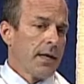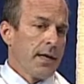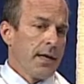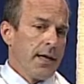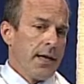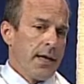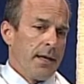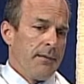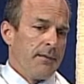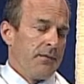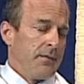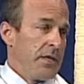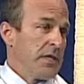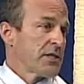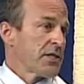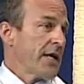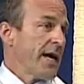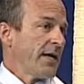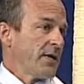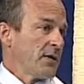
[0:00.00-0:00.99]
Um,
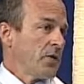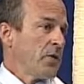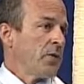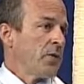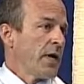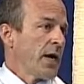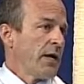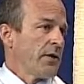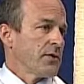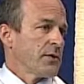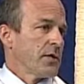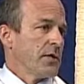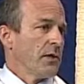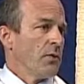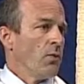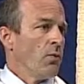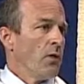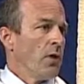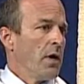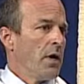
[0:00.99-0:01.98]
finished that in
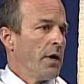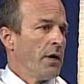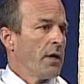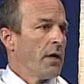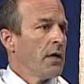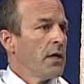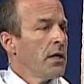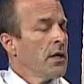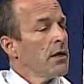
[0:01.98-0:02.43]
2001.